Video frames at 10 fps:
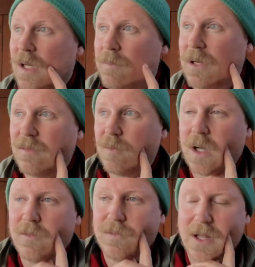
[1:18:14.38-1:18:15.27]
But it's
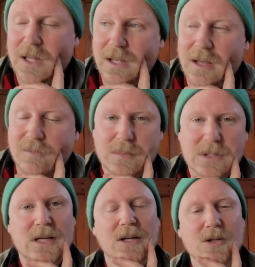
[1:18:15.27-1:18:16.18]
wonderful how they have the
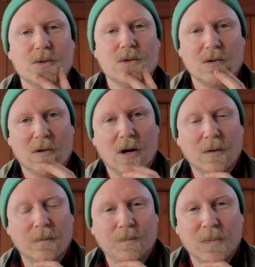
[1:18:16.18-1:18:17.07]
potential to
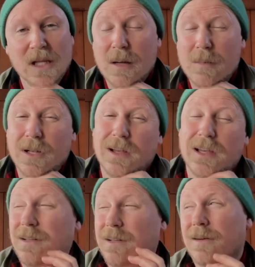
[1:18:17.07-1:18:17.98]
grow. But
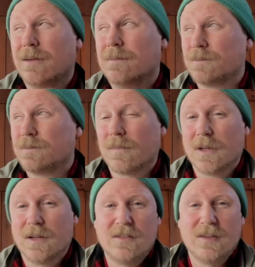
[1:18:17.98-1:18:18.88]
like, you know,
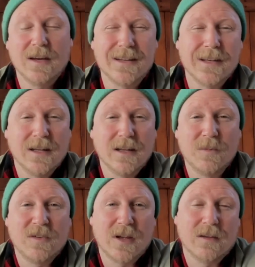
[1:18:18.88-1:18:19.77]
sickeningly,
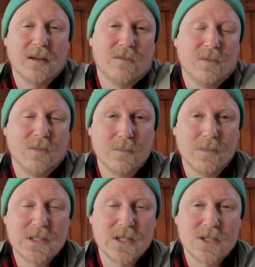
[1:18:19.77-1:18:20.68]
I'm saying that from the
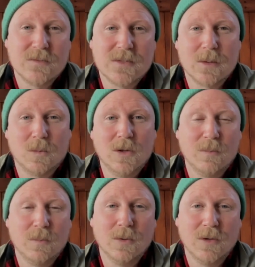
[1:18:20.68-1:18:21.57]
position of someone
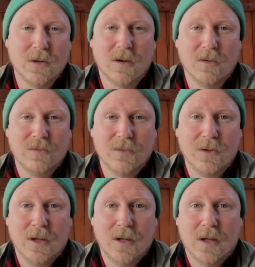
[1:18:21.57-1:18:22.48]
who's pulled it off.
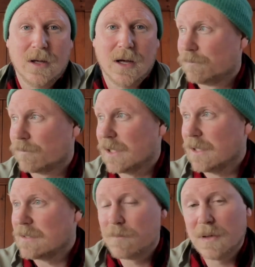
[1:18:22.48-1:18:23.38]

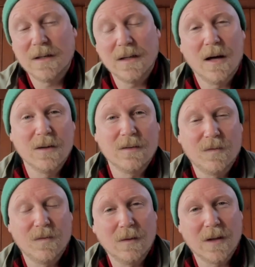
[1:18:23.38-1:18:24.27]
It's bloody hard to
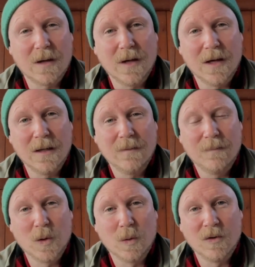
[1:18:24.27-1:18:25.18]
feel that way
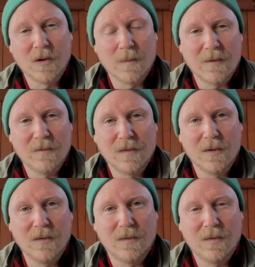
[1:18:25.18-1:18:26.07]
or adopt that
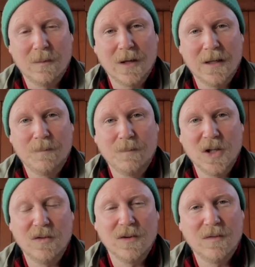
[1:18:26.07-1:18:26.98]
philosophy when
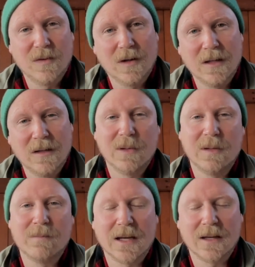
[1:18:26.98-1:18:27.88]
you just feel like you've
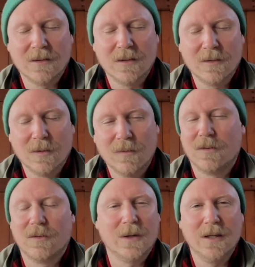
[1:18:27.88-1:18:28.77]
been banging on the door
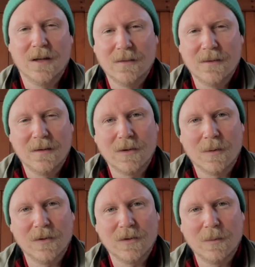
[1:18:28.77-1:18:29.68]
for twenty years and
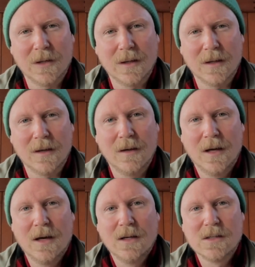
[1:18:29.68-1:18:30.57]
no one's opening it.
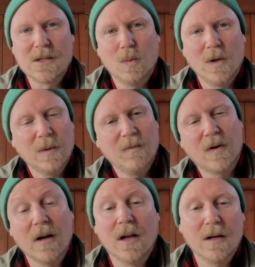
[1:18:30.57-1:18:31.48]
So we've been
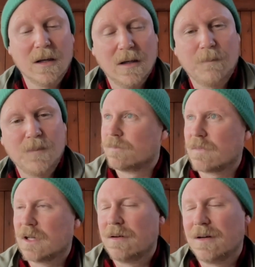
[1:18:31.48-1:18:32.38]
very lucky.
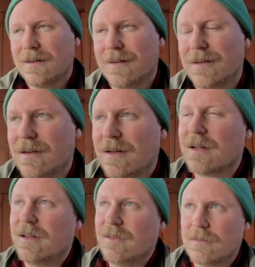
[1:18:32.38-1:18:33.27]
I don't,
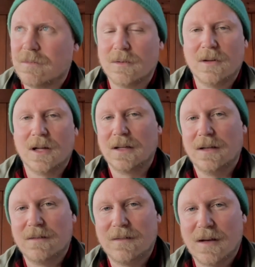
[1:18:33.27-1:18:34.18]
lucky is the wrong,
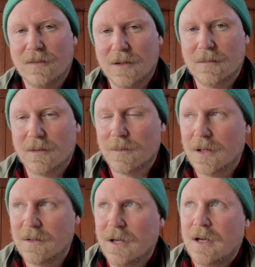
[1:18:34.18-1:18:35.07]
lucky is definitely the wrong
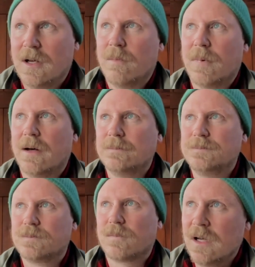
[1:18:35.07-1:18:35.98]
word. But
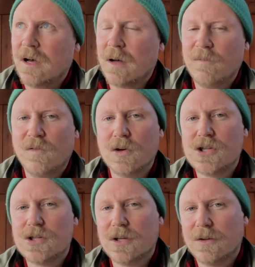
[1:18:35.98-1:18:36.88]
I'm
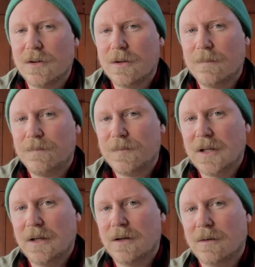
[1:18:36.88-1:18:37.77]
fortunate that,
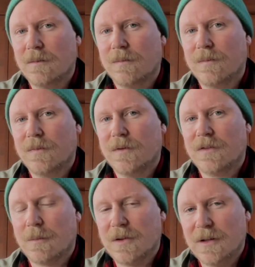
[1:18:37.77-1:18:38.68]
you know,
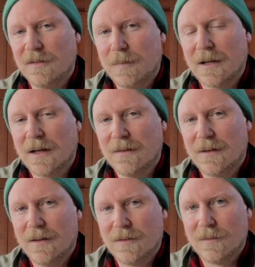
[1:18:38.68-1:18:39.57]
some of these big
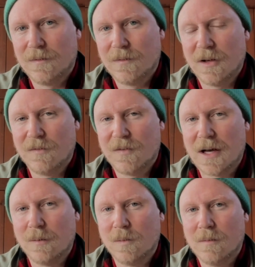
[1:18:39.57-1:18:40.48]
ideas have, have
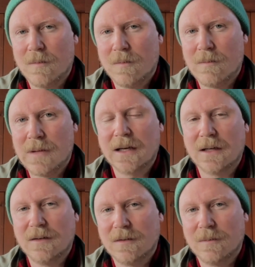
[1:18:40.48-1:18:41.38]
found
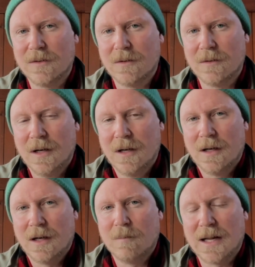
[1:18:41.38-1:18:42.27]
mechanisms and,
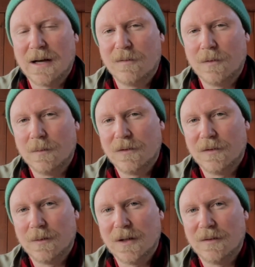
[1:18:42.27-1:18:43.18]
and
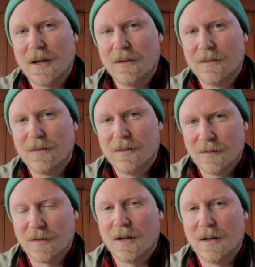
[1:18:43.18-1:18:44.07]
platforms to exist.
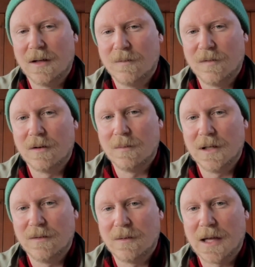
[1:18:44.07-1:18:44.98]
Certainly, I'm very
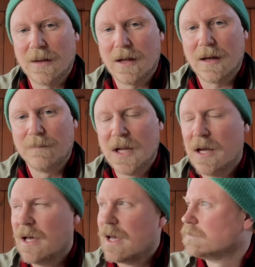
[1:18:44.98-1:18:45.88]
pleased about
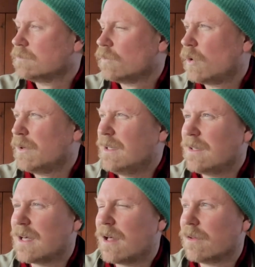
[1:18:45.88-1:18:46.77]
that. What we
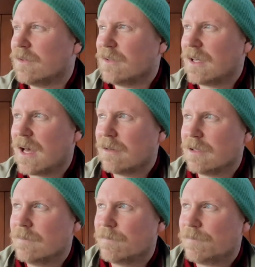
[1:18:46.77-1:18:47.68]
need now, though, is a
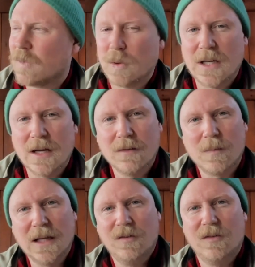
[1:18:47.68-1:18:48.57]
gallery. We're now
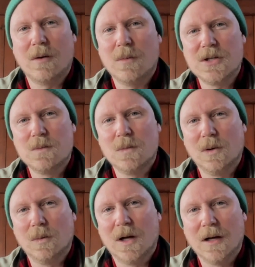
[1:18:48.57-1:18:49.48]
making so much
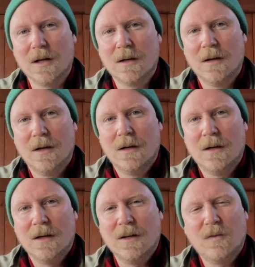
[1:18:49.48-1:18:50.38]
smaller work.
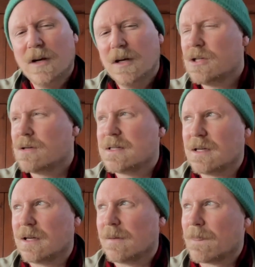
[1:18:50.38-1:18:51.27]
It's very
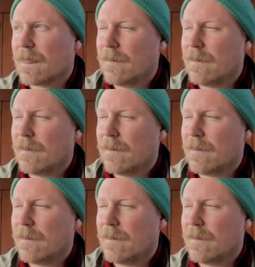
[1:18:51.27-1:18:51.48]
interesting.